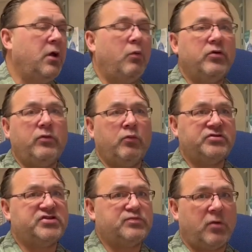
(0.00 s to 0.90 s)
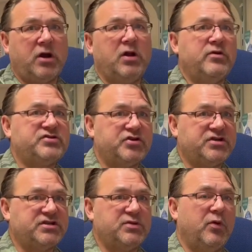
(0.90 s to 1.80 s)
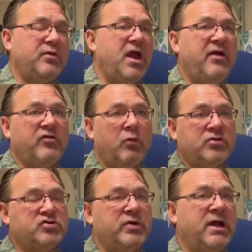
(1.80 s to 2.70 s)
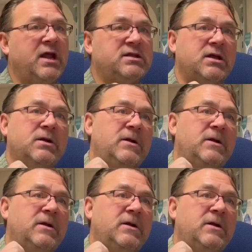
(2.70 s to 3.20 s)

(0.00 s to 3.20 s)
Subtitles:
which is marketing research and consumer behavior. We're doing it at the,